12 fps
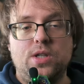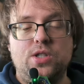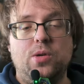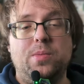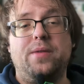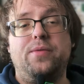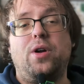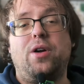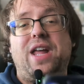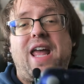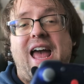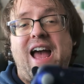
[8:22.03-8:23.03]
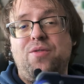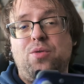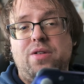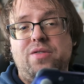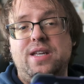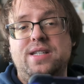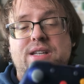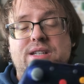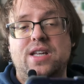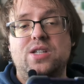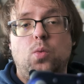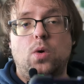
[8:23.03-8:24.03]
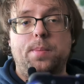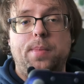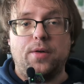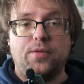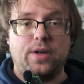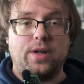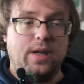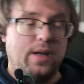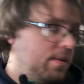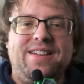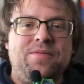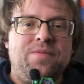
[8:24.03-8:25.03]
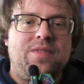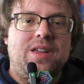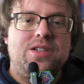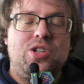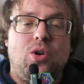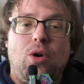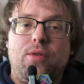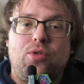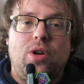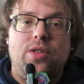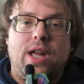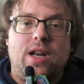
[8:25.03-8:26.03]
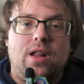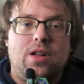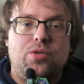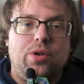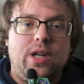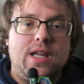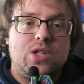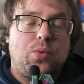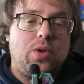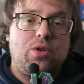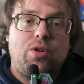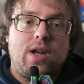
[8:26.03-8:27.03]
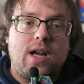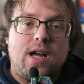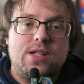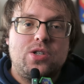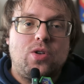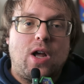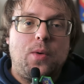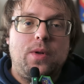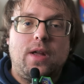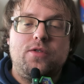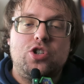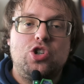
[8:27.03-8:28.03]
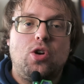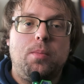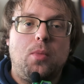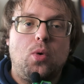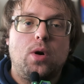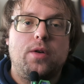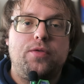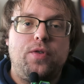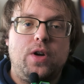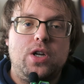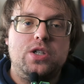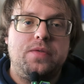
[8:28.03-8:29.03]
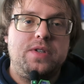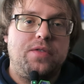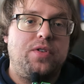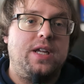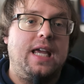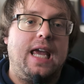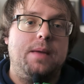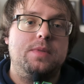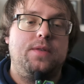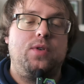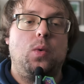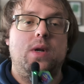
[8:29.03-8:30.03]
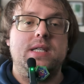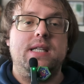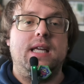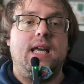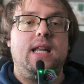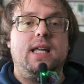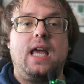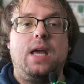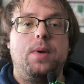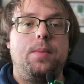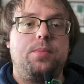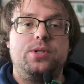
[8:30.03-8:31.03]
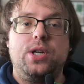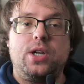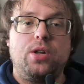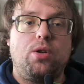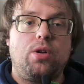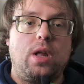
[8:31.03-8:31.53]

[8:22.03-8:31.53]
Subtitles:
the two, but if you already have one of these, it does work perfectly. So overall, the Analogue 3D is a really great console. I would love to show more footage of different games. If you want to see any game in particular,